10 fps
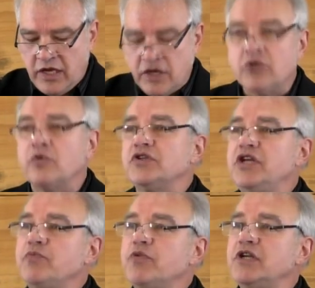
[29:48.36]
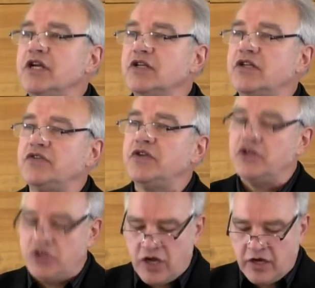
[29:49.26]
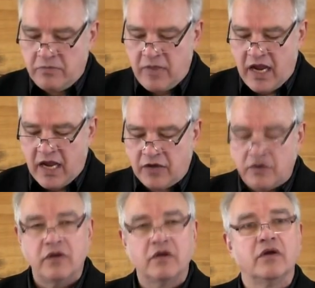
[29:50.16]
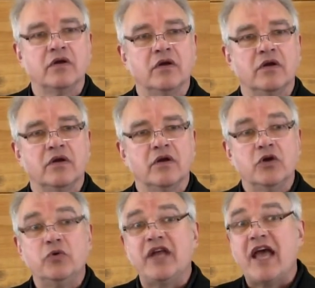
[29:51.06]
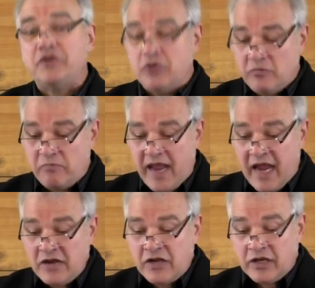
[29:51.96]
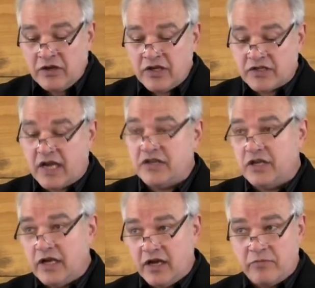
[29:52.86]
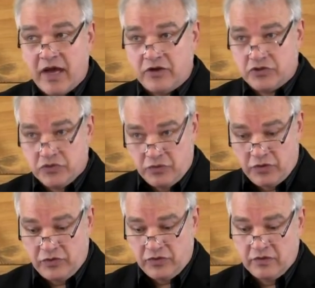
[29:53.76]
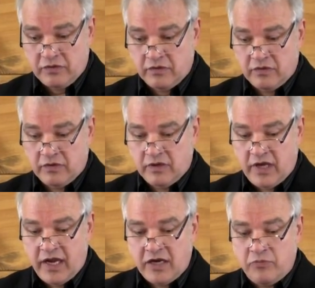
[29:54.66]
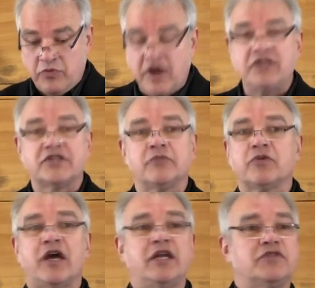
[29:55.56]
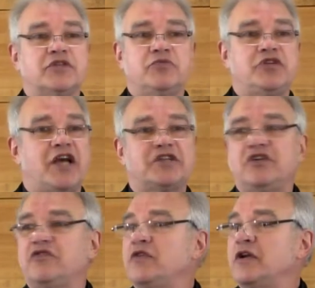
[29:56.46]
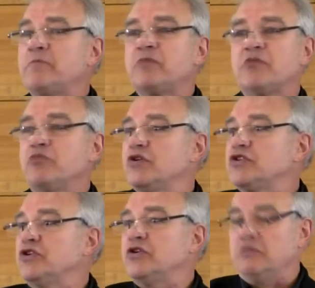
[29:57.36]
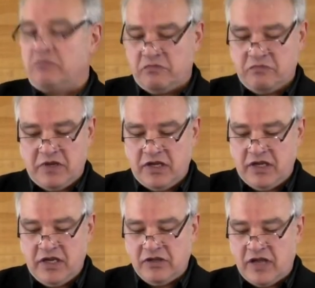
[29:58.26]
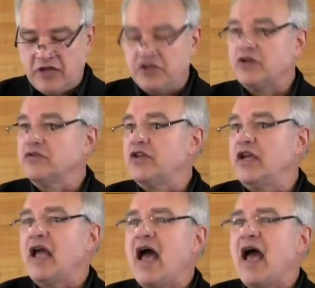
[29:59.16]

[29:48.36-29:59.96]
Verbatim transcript: In other words, he predicted that this young man would have to abandon his idea about truth and embrace some kind of subjective, personal, illogical thing.